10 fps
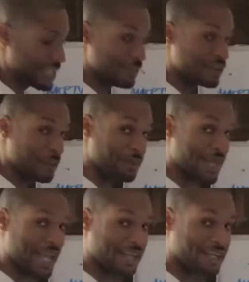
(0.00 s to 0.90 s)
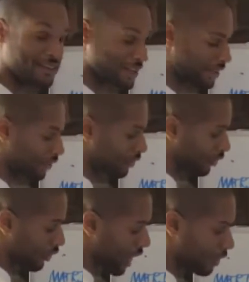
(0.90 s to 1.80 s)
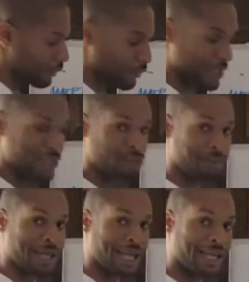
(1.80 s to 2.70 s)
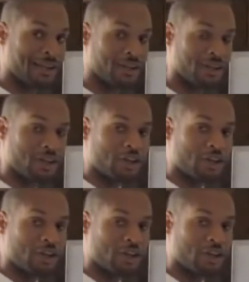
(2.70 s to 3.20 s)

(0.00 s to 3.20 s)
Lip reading: and even the planets. There's a chakra for each planet.